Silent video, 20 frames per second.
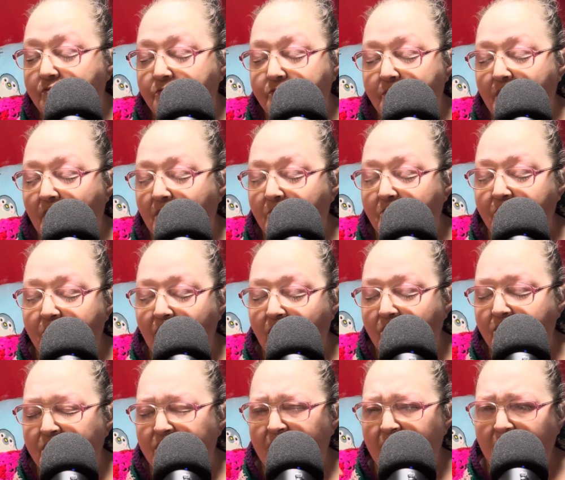
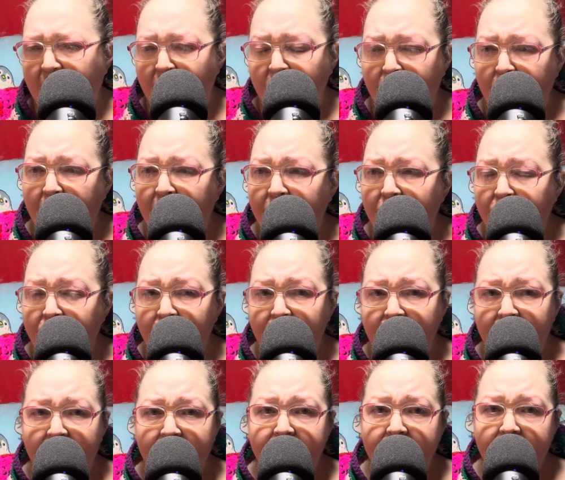uploaded it, I thought, my
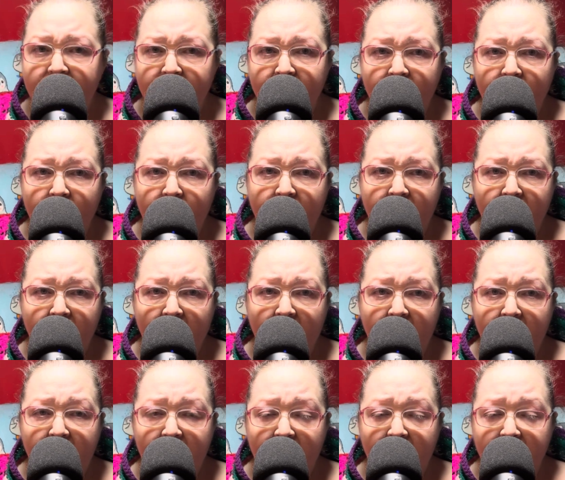goodness, it's 45
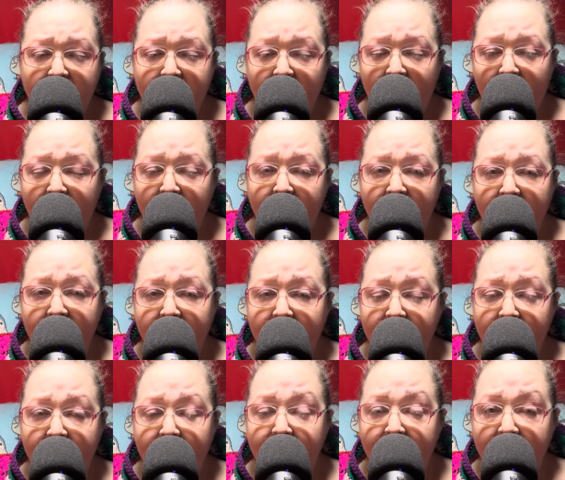minutes long. This is
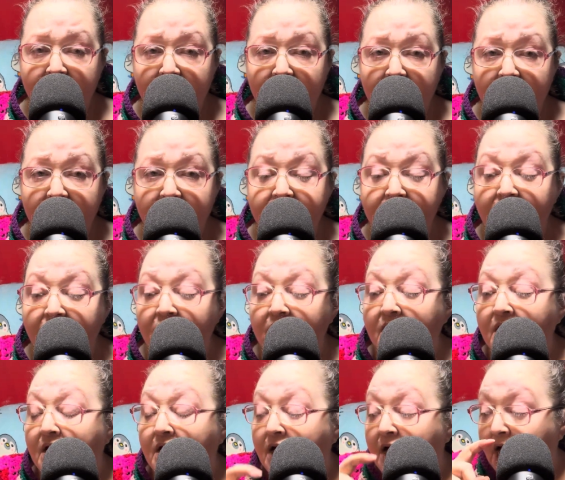ridiculous.
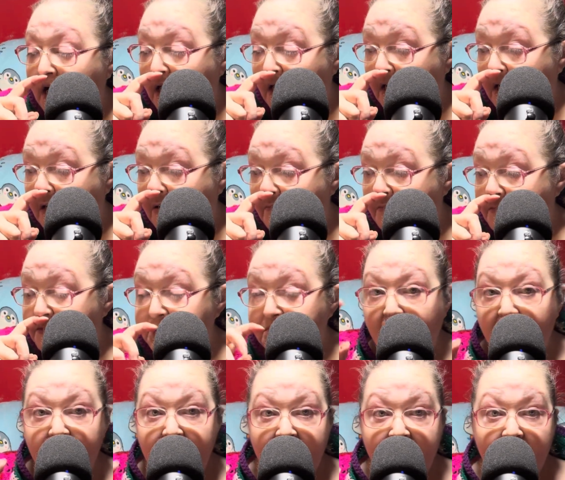So
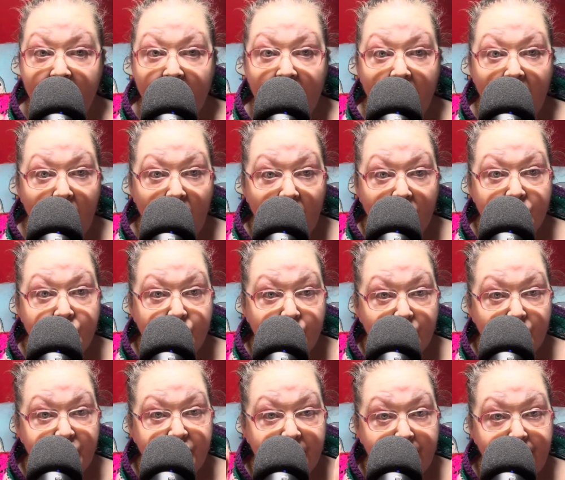I've made it a lot
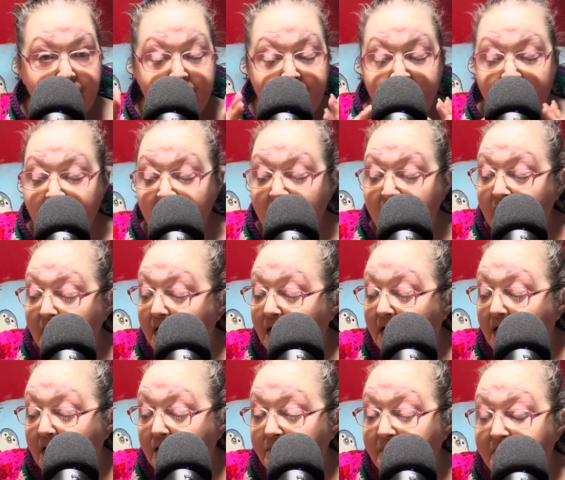shorter,
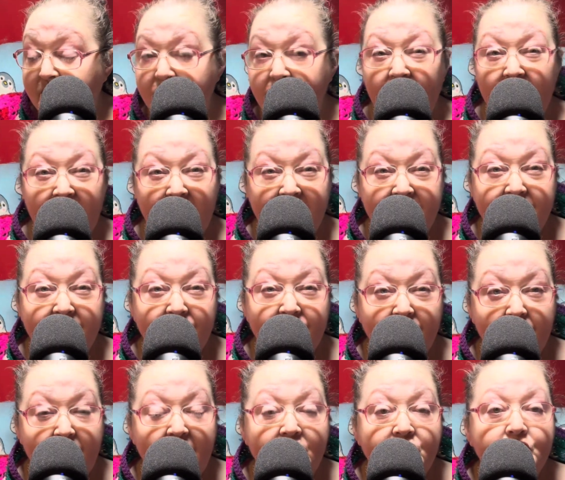giving you less
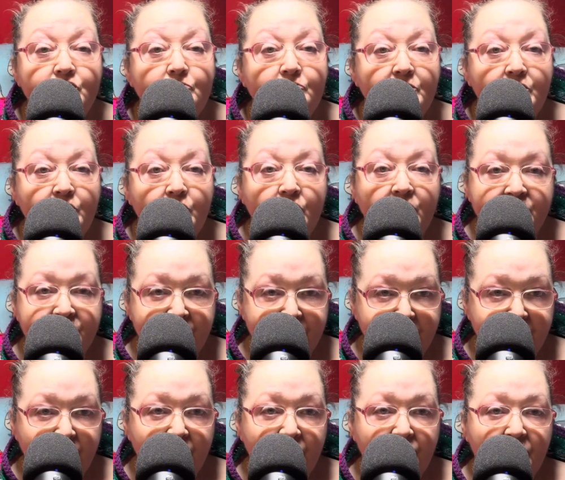information, but you can
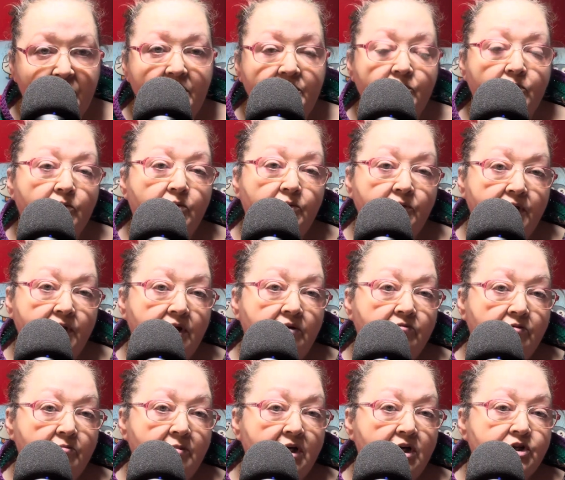still find all the
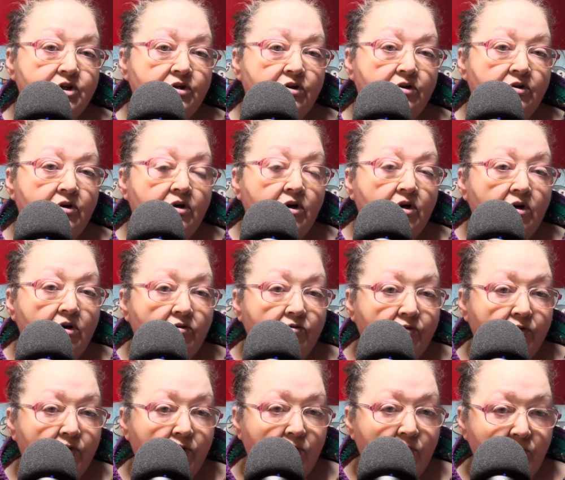information for
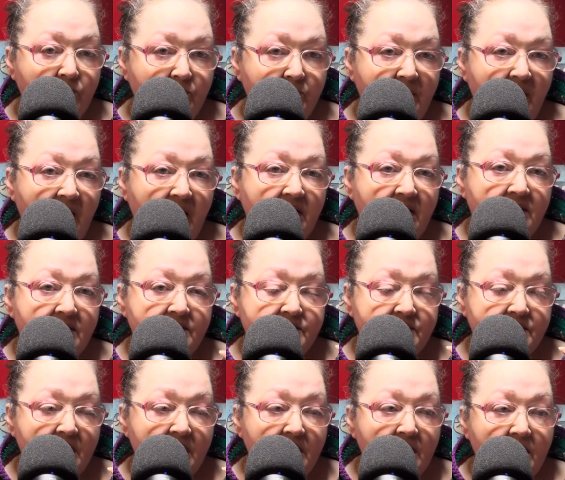all the patterns.
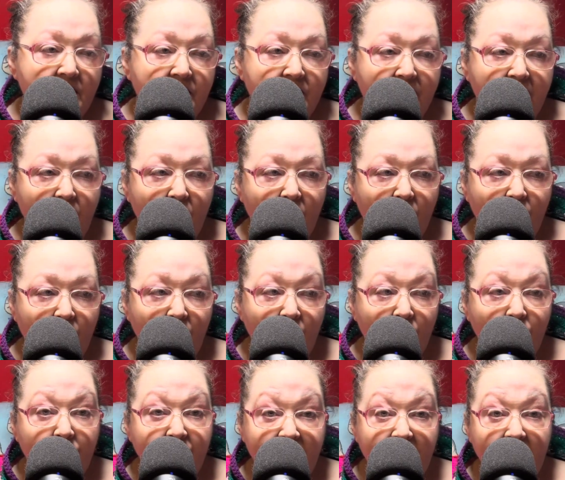They will
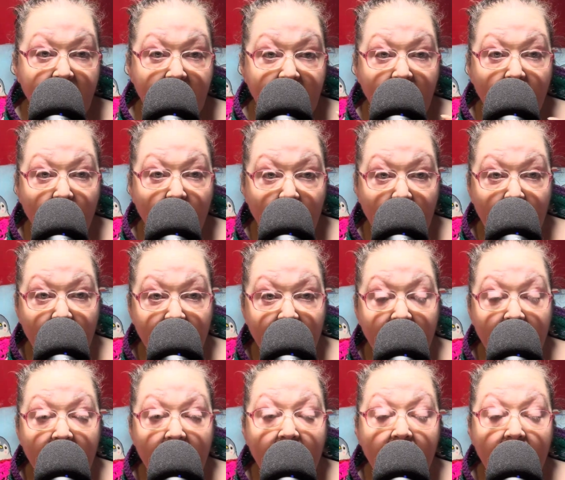be in order